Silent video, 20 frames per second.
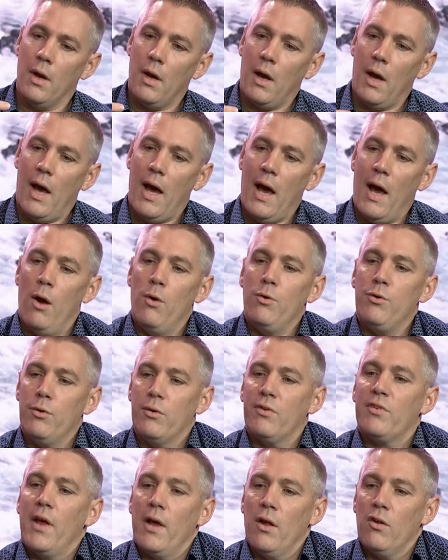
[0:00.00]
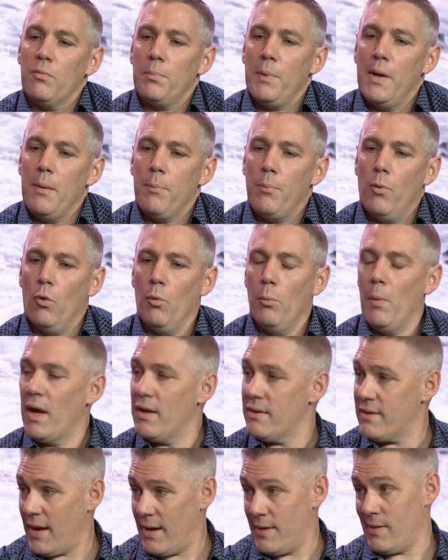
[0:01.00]
how do salespeople
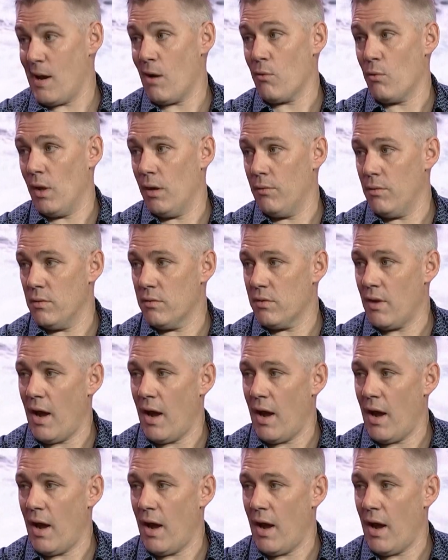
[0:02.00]
maintain that relevance?